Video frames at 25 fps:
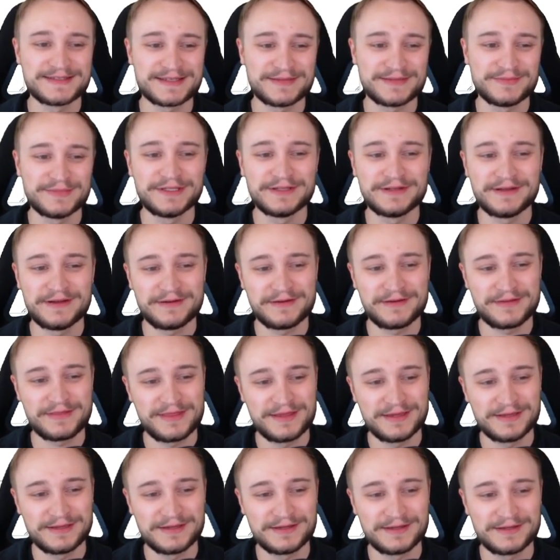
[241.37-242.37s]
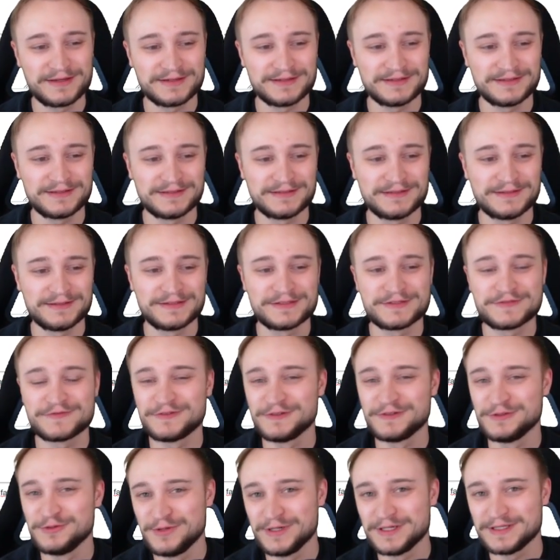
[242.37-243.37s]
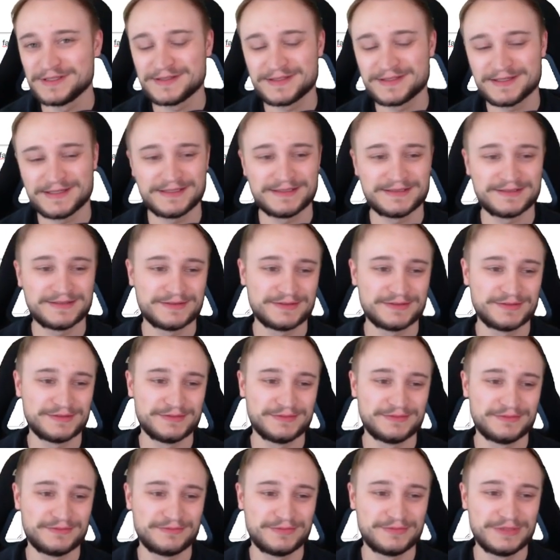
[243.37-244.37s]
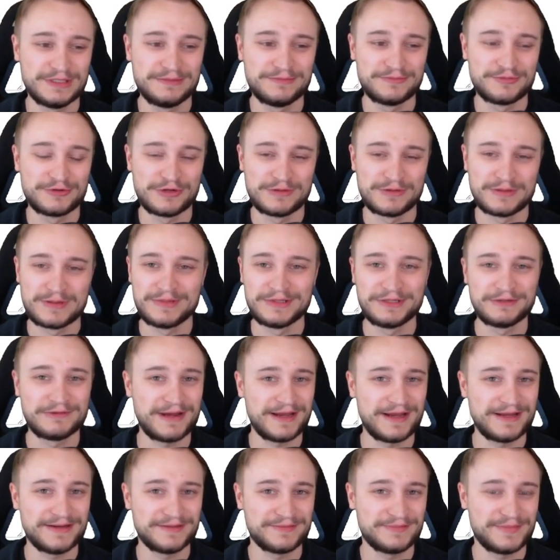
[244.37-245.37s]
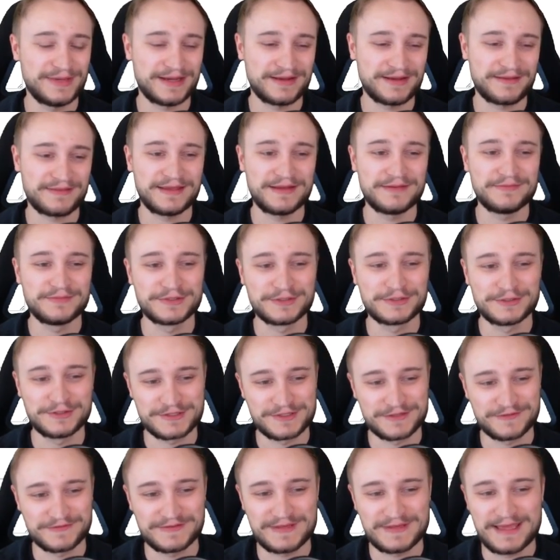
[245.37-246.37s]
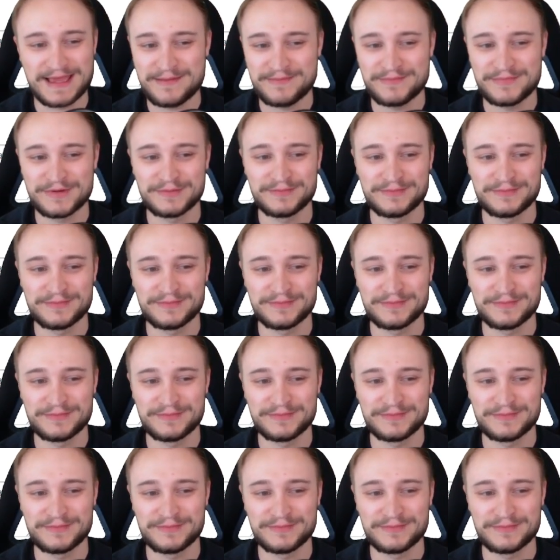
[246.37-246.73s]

I mean, I think it's fluent, and we probably write it back then because of dab,